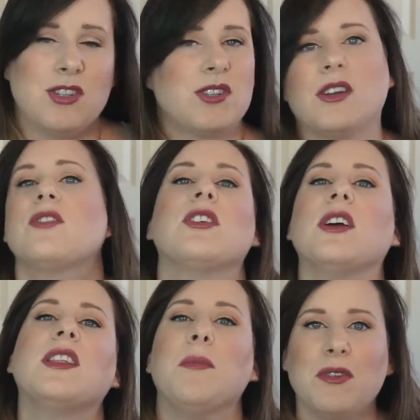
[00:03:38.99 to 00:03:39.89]
deserve to
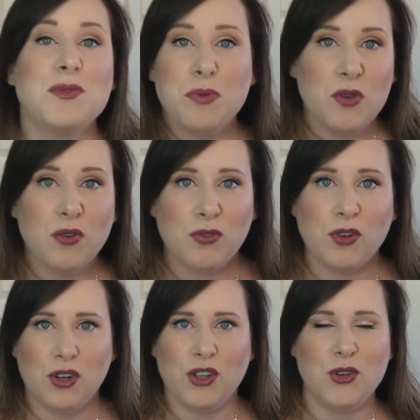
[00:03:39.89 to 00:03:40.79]
look the most
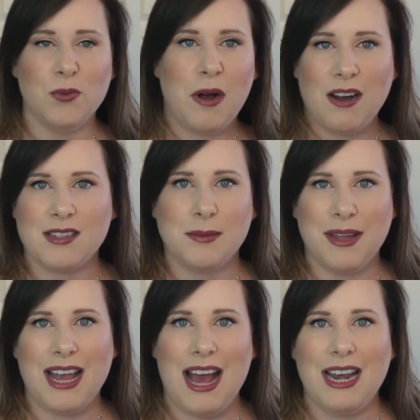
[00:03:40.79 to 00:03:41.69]
beautiful you
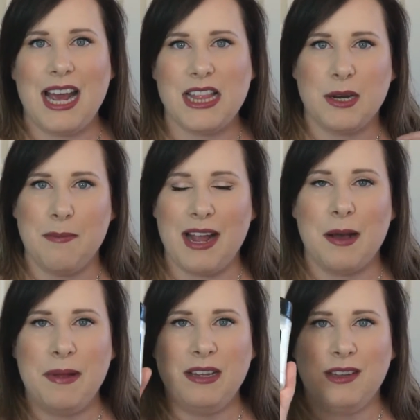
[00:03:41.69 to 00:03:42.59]
possibly can. And their
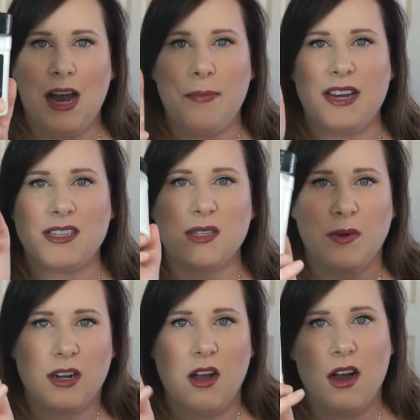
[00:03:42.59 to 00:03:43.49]
makeup held up and I
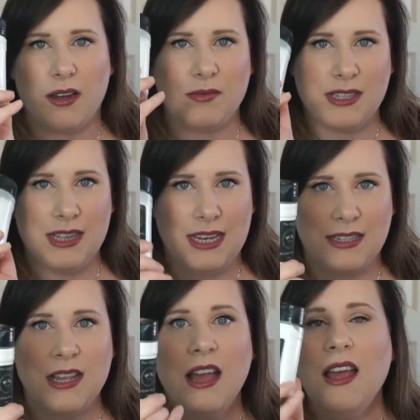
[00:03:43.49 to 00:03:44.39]
swear to God, it was
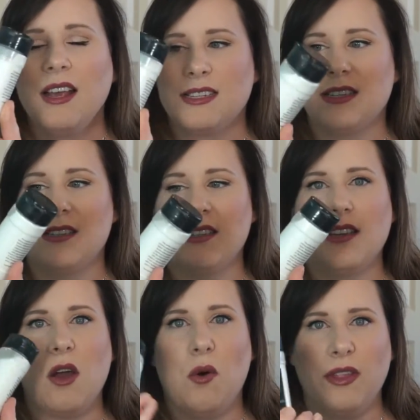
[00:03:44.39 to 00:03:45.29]
this. Because this is
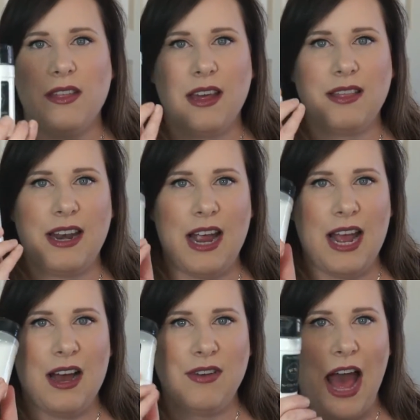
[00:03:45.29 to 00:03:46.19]
the only thing that I
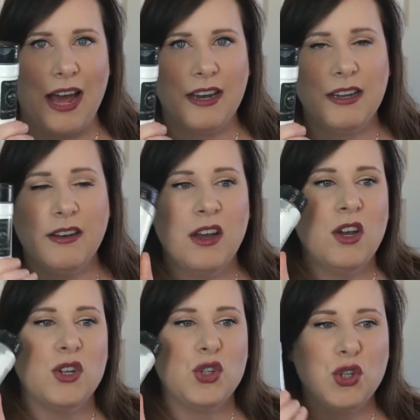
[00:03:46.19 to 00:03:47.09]
have added
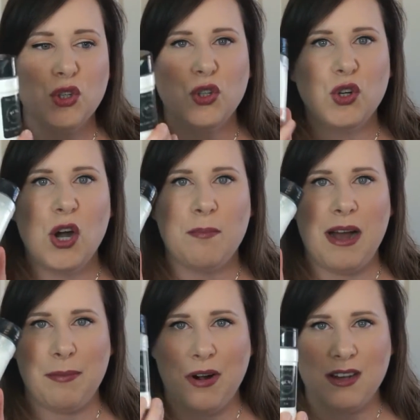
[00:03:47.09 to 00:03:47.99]
to
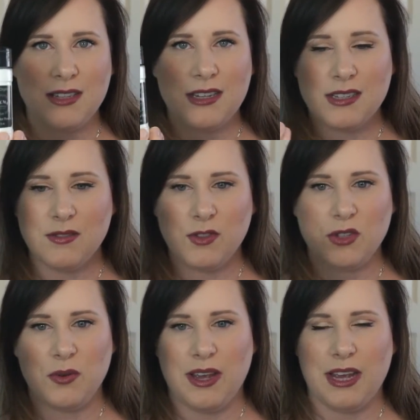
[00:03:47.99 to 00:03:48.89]
my process of
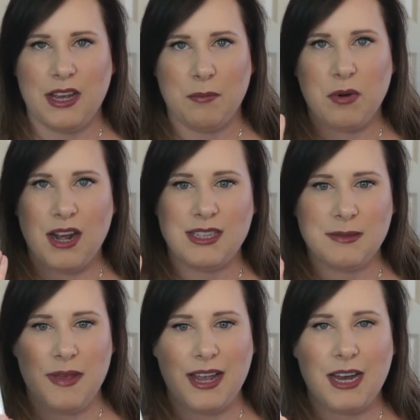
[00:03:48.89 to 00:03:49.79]
doing bride's
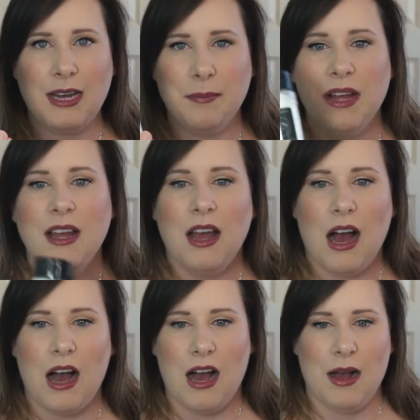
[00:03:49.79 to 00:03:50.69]
makeup.
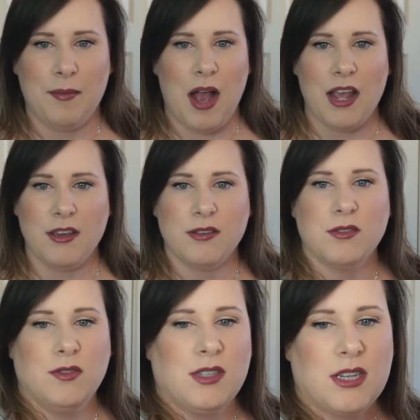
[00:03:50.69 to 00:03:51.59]
I
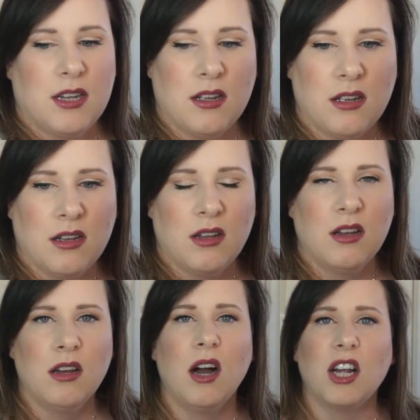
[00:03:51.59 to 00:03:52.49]
used
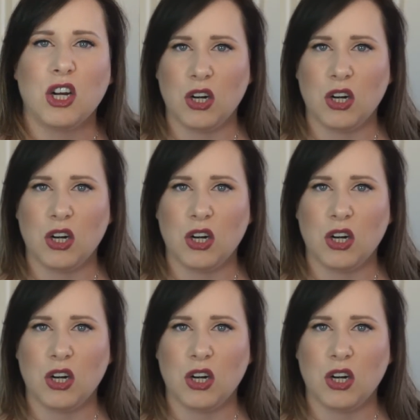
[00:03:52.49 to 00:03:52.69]
a